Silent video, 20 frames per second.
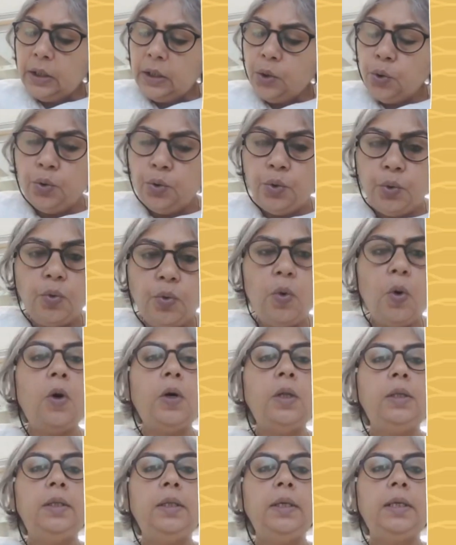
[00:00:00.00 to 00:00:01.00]
To do
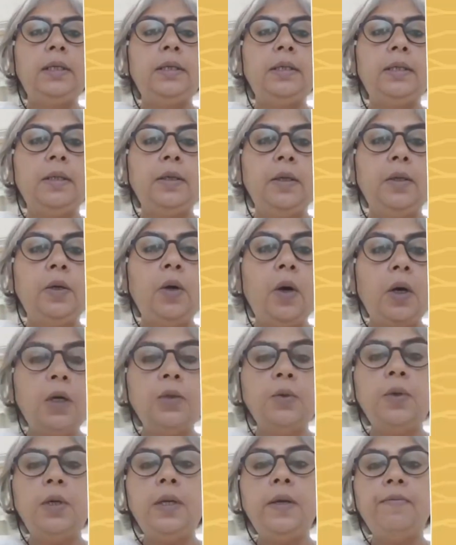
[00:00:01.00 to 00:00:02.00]
all this, not
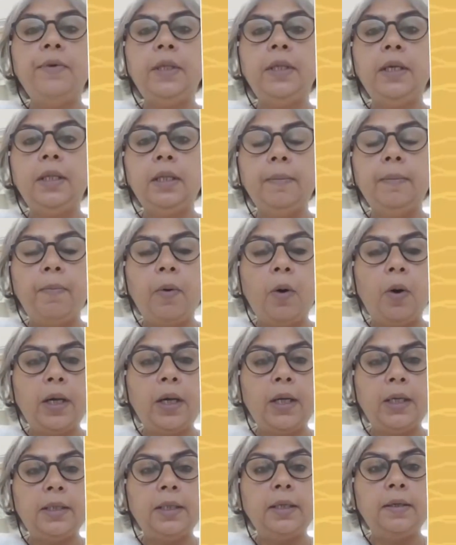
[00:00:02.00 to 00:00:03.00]
only within the
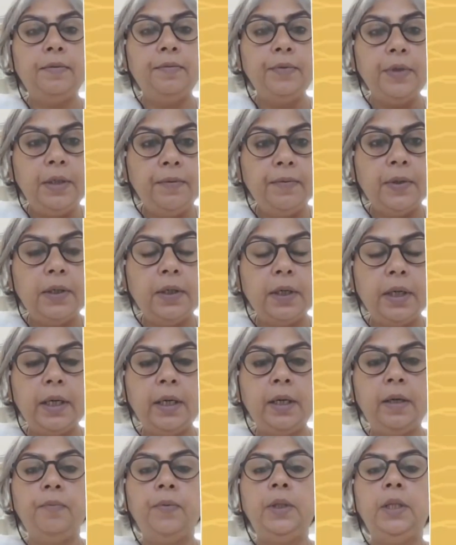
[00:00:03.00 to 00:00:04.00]
pockets that we work
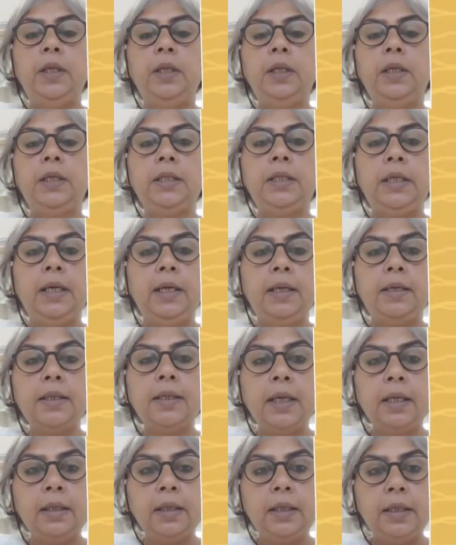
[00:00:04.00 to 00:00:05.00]
in, within the states
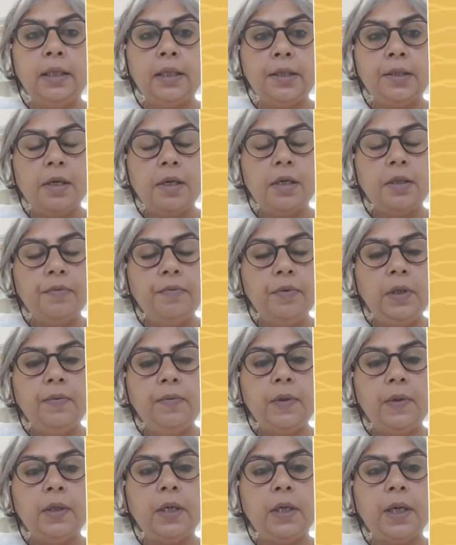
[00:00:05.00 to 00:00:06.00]
and the districts
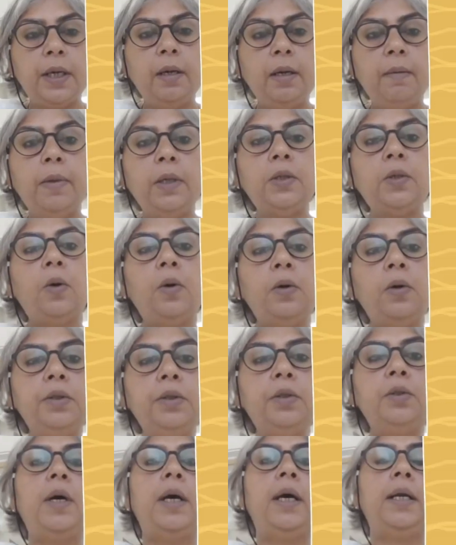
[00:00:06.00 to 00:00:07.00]
we work in, but
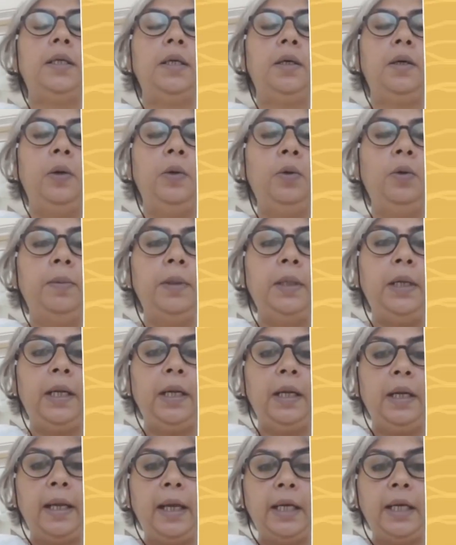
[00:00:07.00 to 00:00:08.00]
also at a global
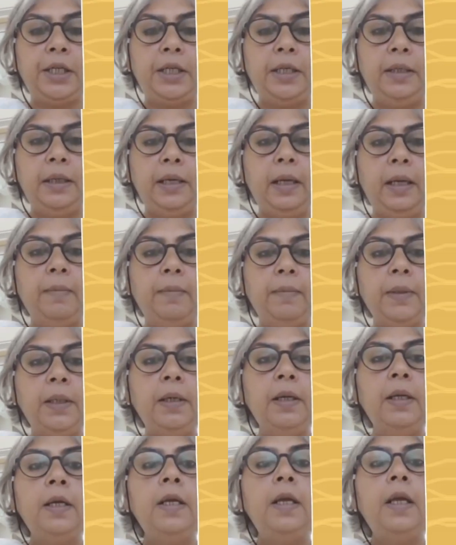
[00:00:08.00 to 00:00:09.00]
and a national level,
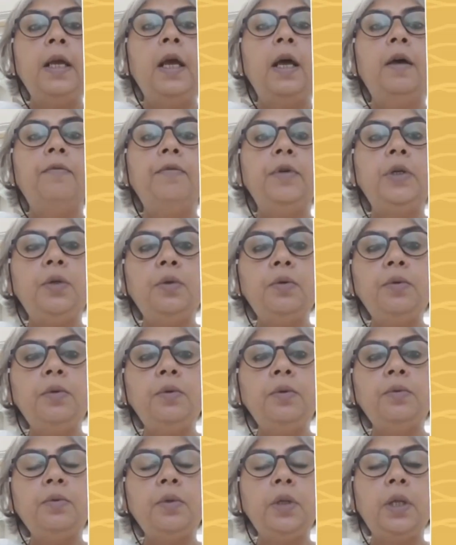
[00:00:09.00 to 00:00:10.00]
we do
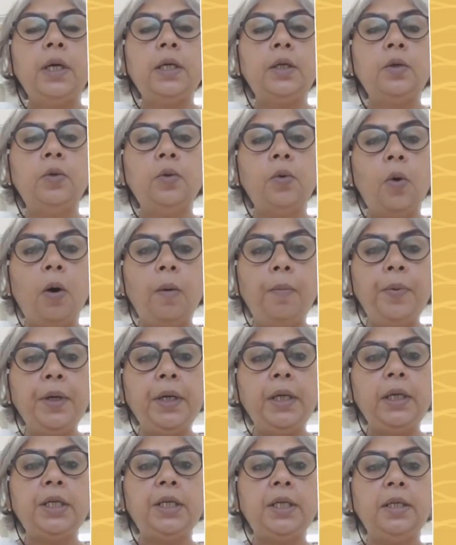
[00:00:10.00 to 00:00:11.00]
know that
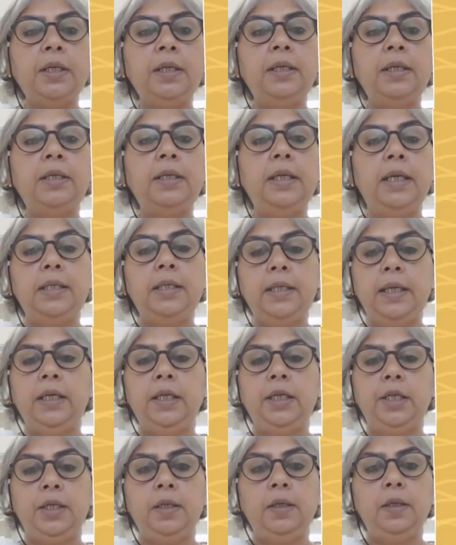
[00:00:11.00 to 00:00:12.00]
cooperation is
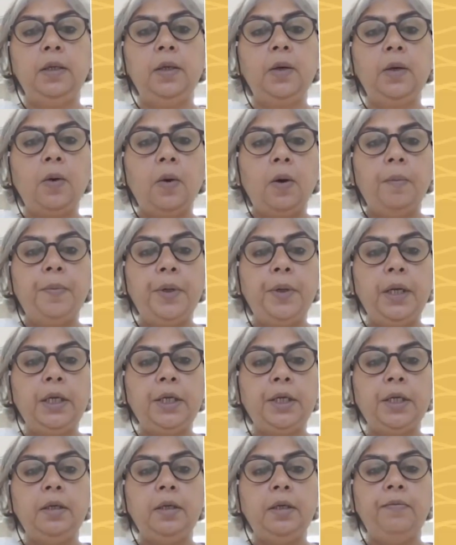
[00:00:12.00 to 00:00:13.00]
essential.
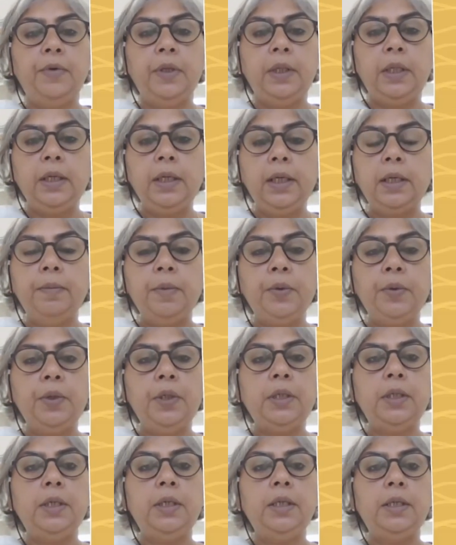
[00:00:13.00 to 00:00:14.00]
Cooperation within
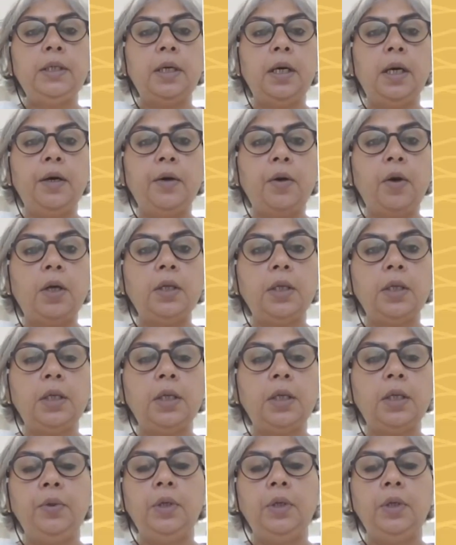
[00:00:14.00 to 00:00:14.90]
communities, across